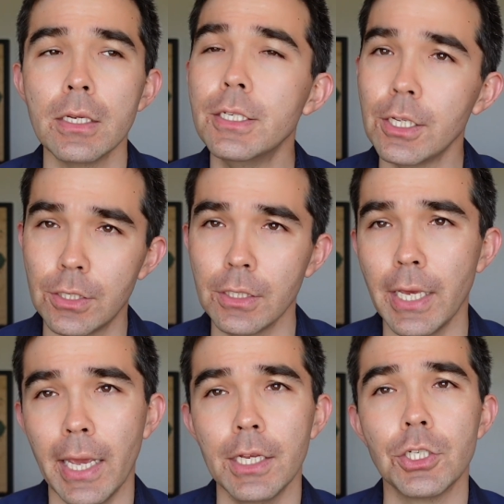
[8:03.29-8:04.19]

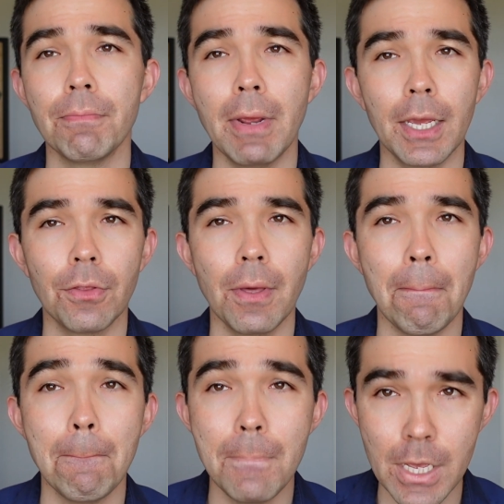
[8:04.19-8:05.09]
disengage and make
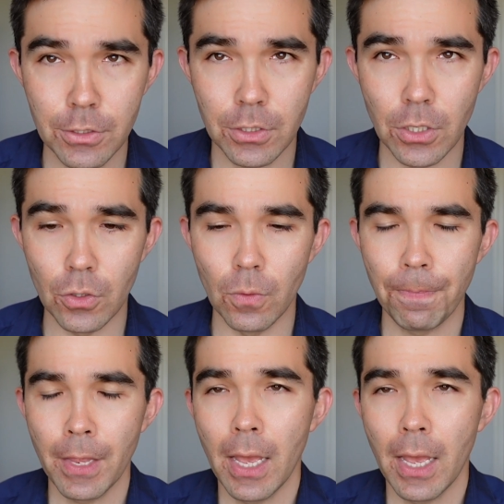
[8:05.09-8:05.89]
them miss you